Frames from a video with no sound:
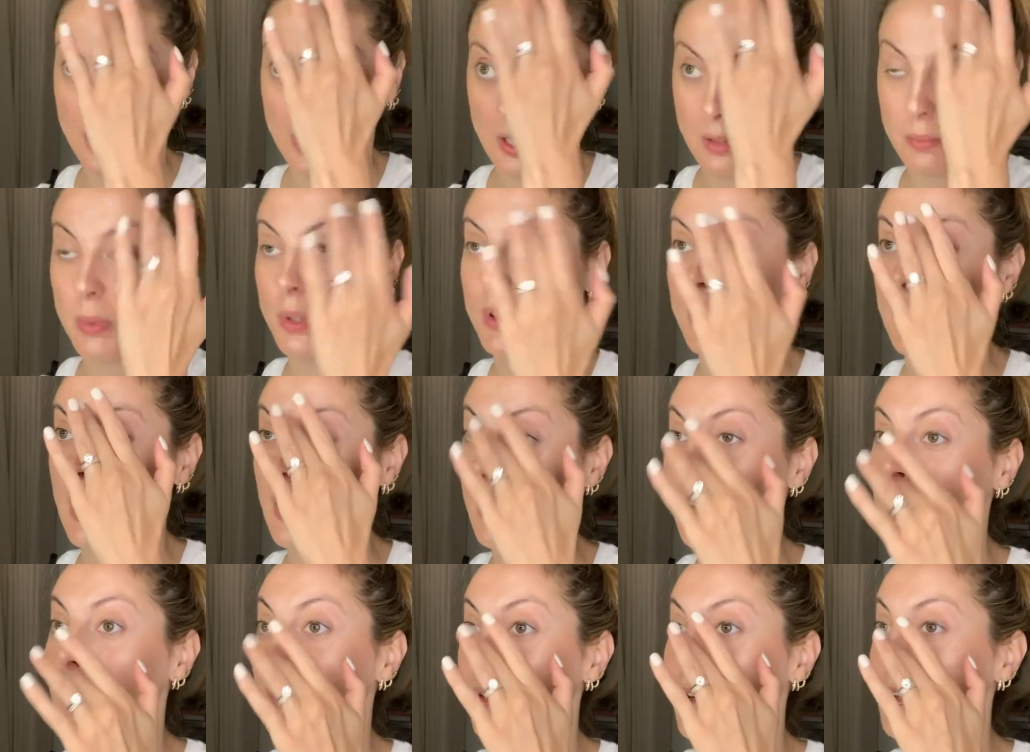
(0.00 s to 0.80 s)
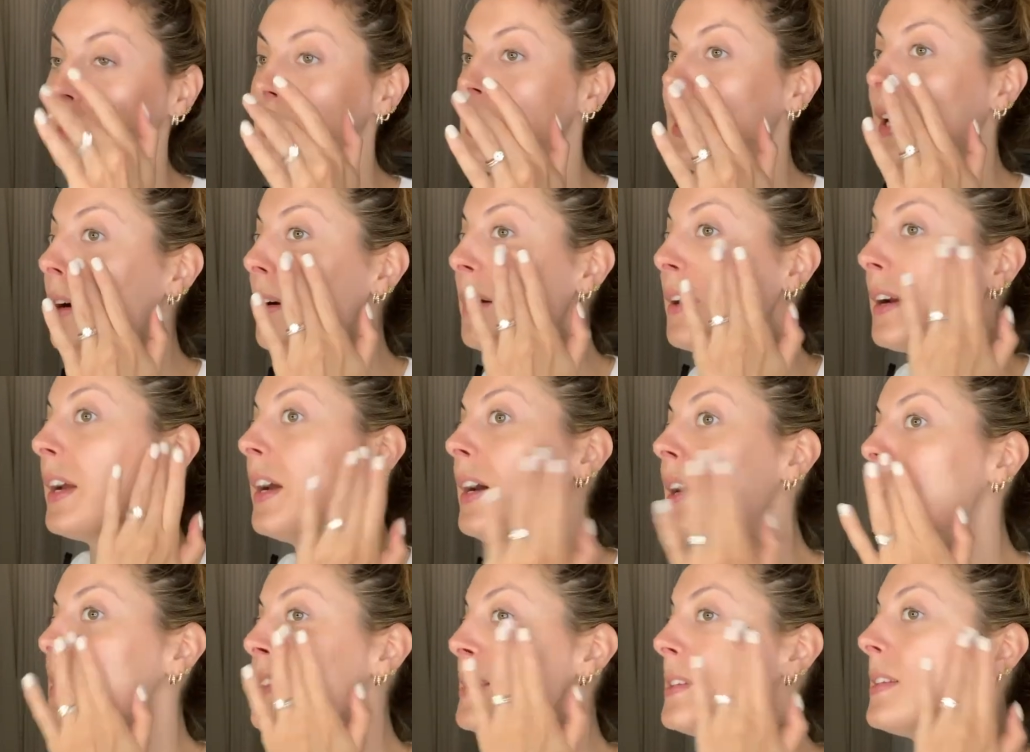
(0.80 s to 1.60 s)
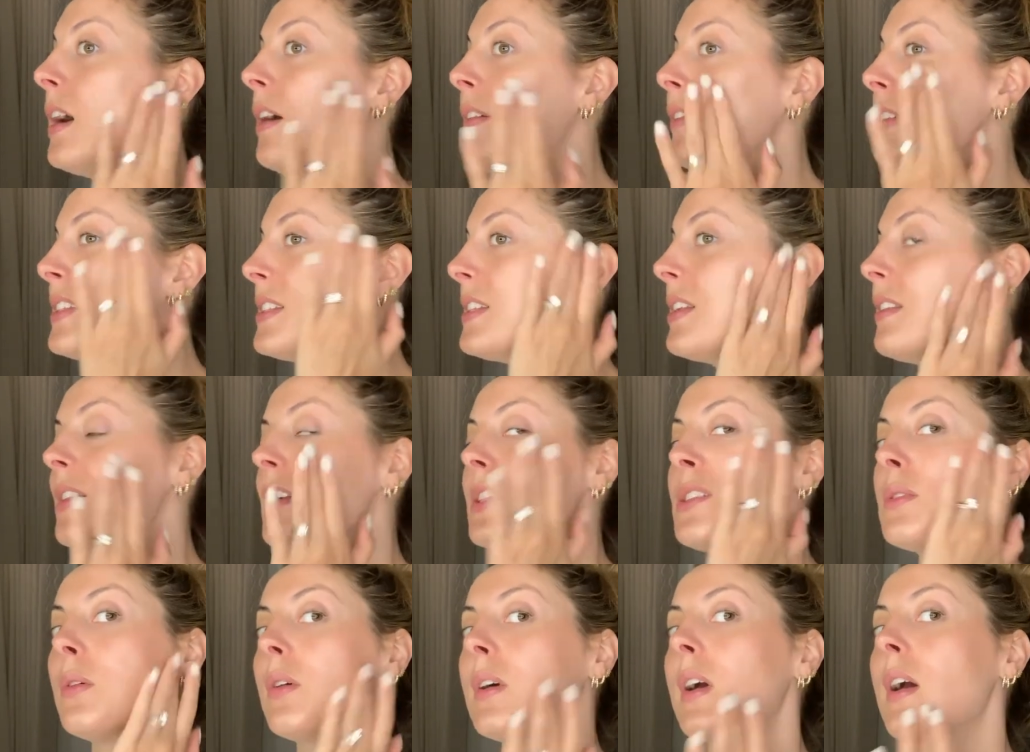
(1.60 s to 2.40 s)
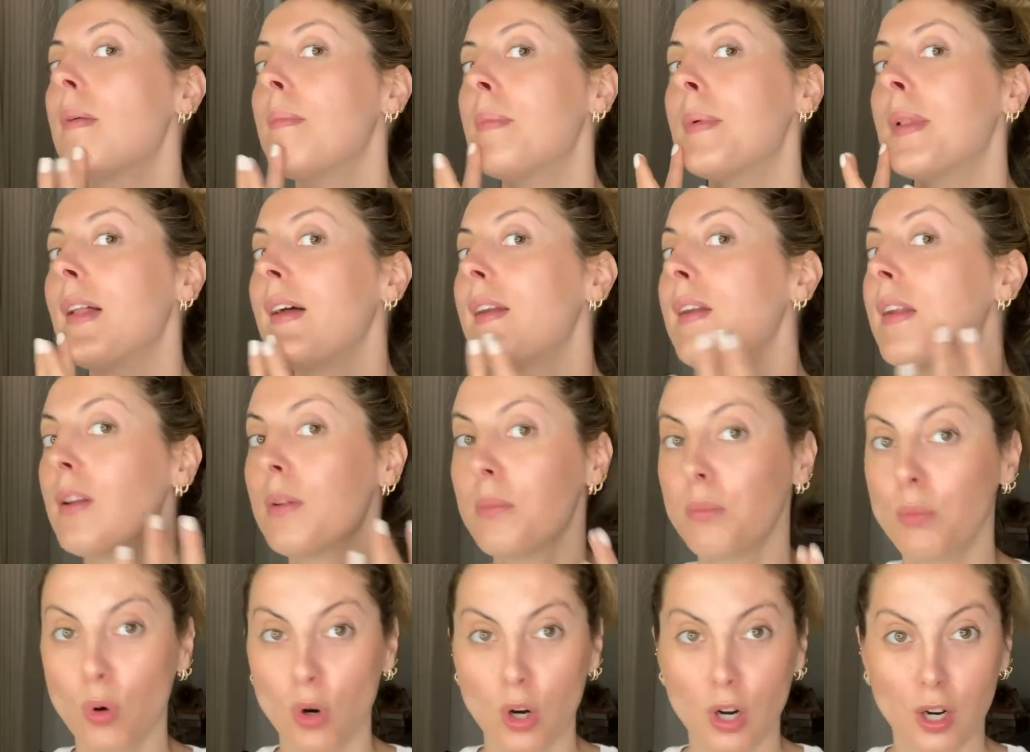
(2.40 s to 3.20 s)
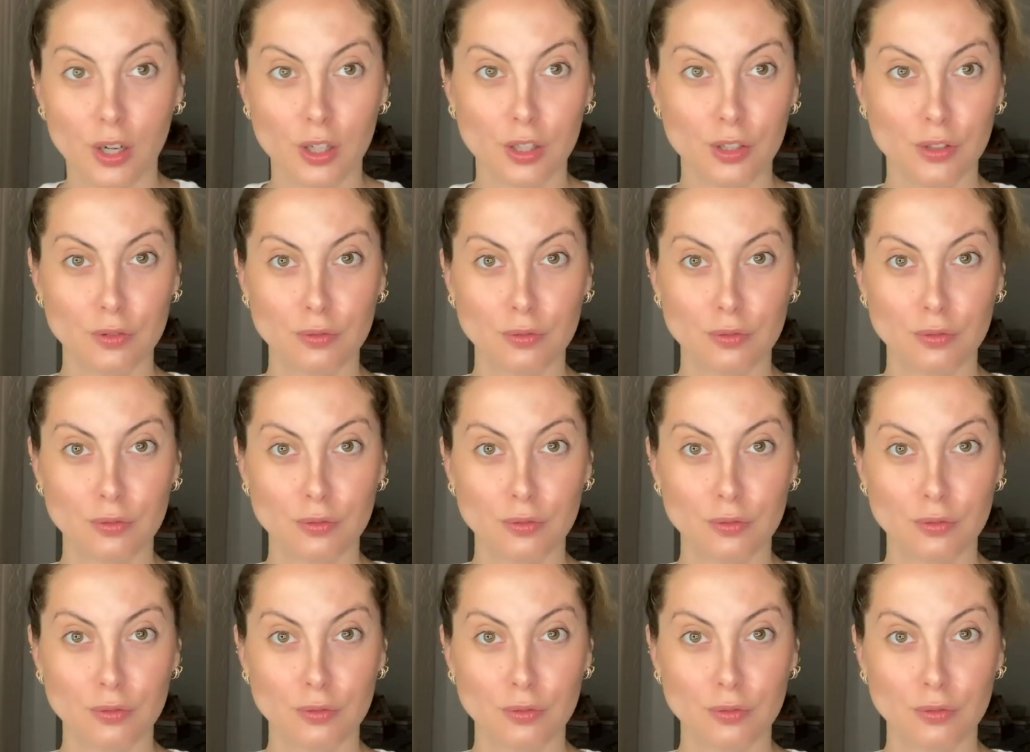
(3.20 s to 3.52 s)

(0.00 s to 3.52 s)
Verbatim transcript: kind of put that on those areas. Obviously this will get blended more.